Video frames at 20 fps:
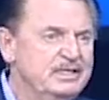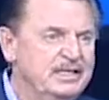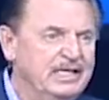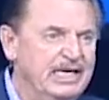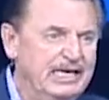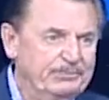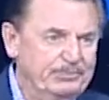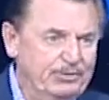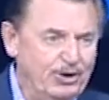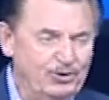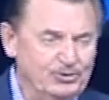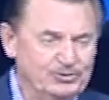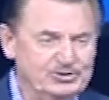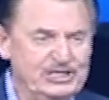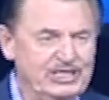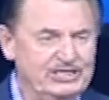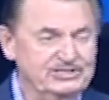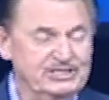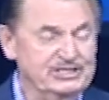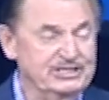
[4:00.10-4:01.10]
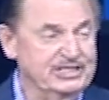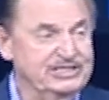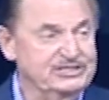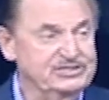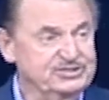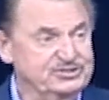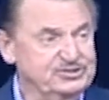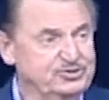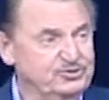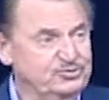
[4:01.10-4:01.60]
And Paul says in
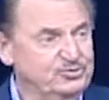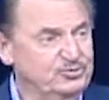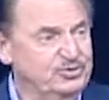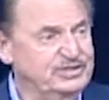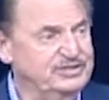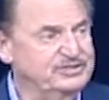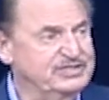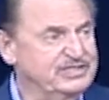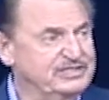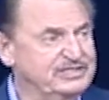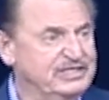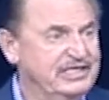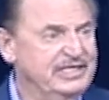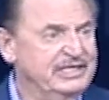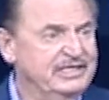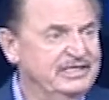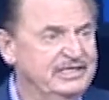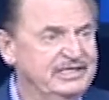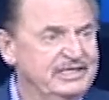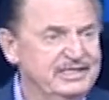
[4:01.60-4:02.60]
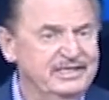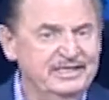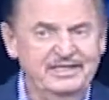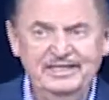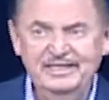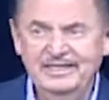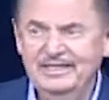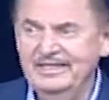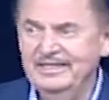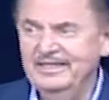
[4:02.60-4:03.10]
Galatians 2.20, he says,
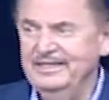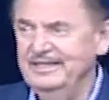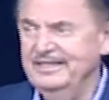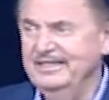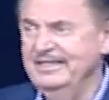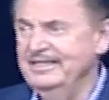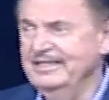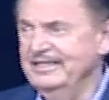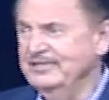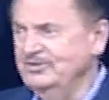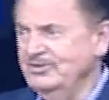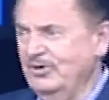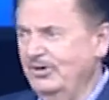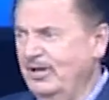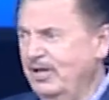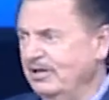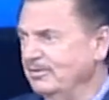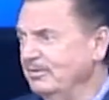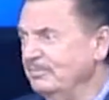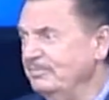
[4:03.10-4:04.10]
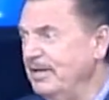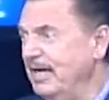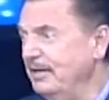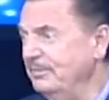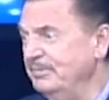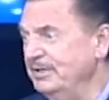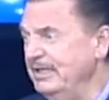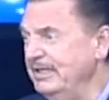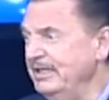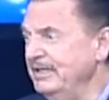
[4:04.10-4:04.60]
it's no longer
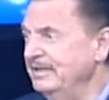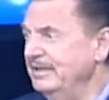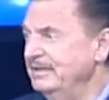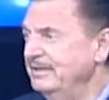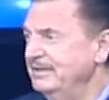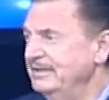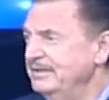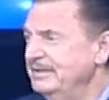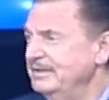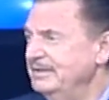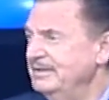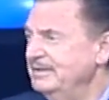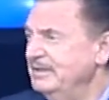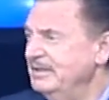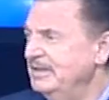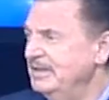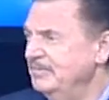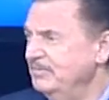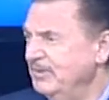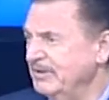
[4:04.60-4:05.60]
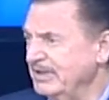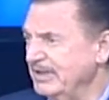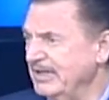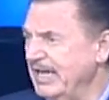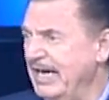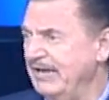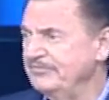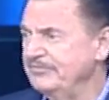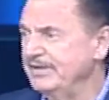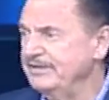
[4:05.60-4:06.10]
about me, but the
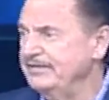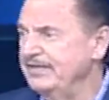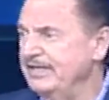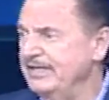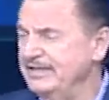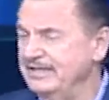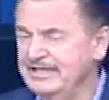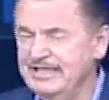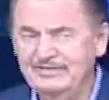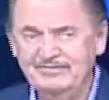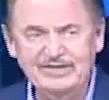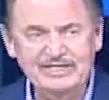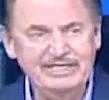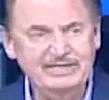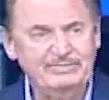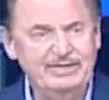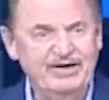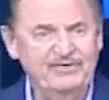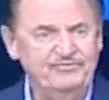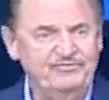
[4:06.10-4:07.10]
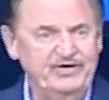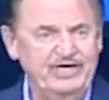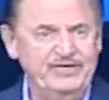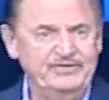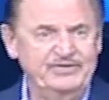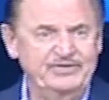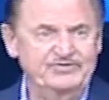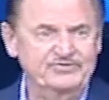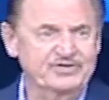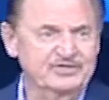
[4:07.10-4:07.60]
life that I now live, I live by
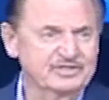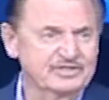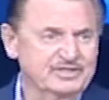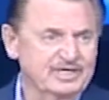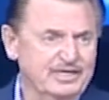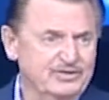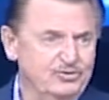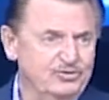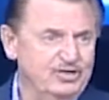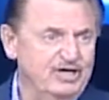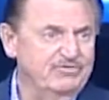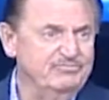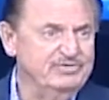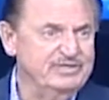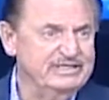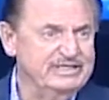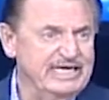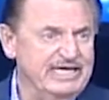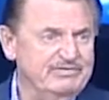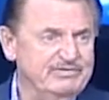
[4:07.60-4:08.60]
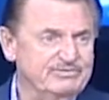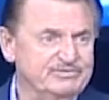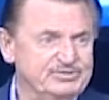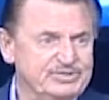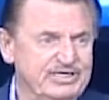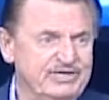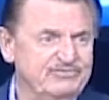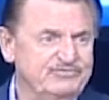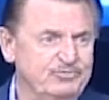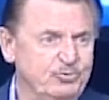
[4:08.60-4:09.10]
faith in the Son of God who loved me and gave
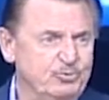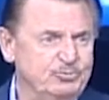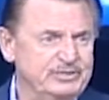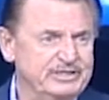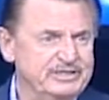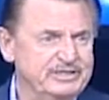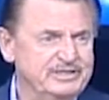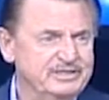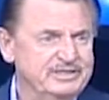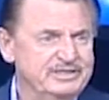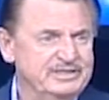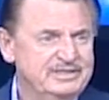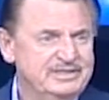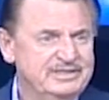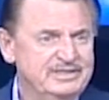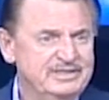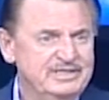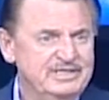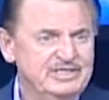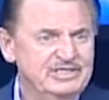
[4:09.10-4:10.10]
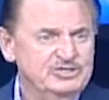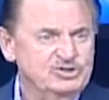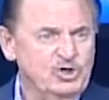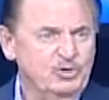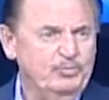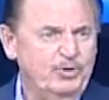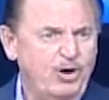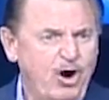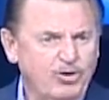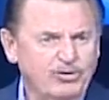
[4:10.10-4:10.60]
himself for me. So
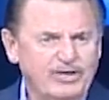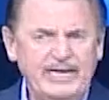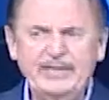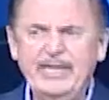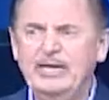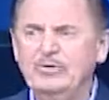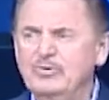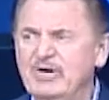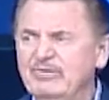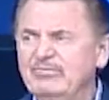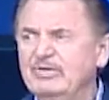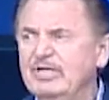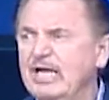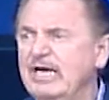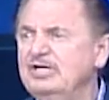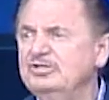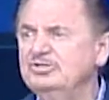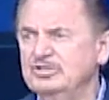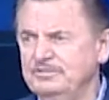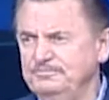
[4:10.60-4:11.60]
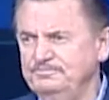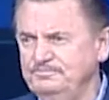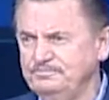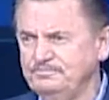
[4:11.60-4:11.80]
Paul got that revelation